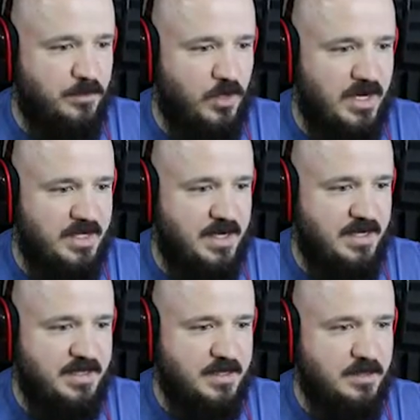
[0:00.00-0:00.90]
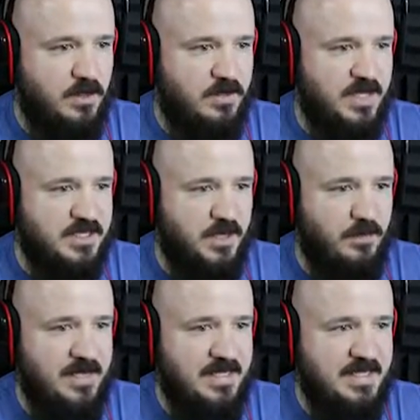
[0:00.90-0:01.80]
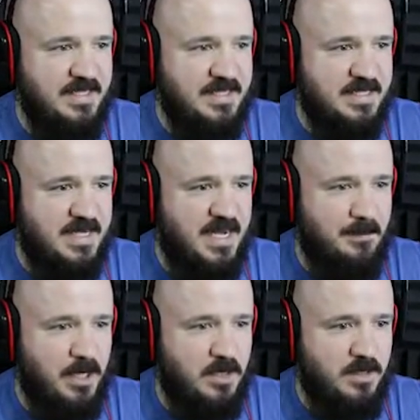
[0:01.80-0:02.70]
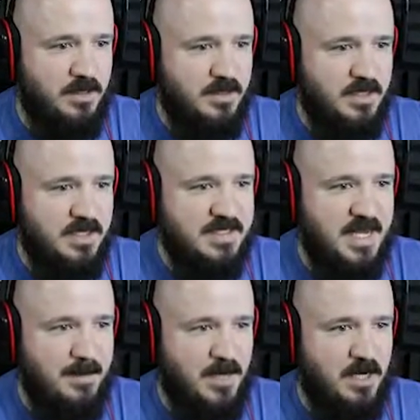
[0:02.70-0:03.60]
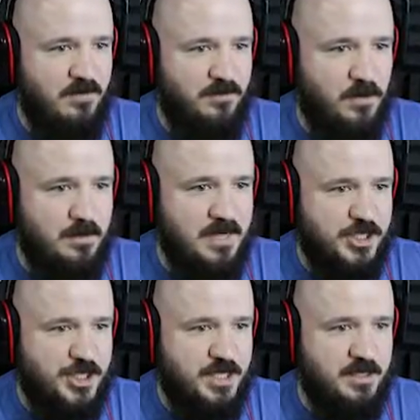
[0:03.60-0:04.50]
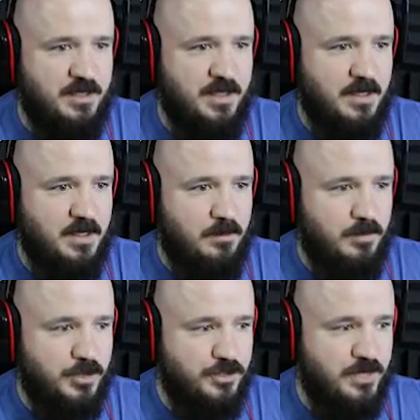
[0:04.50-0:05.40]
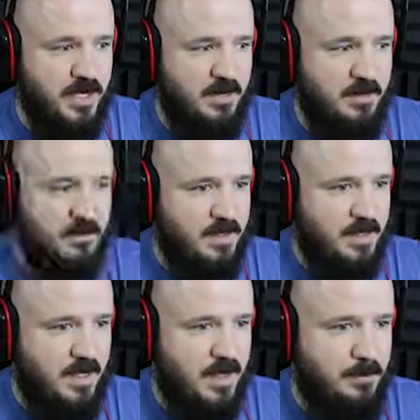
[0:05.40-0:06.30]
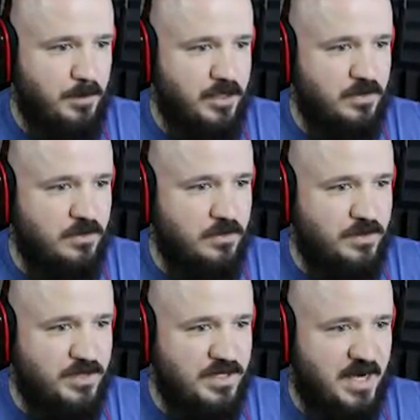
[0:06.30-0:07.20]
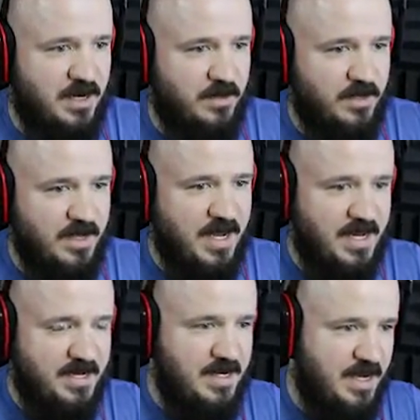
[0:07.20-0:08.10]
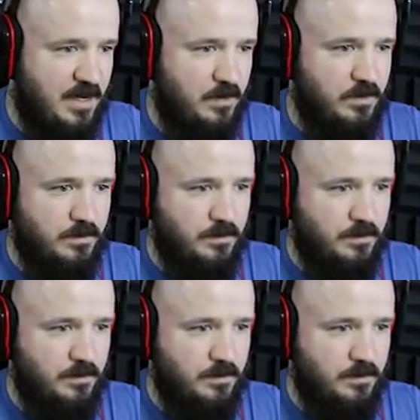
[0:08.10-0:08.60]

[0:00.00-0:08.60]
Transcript: Why not? Okay, so what I need is a table. A table for shield. Put you there. And put you there. And now...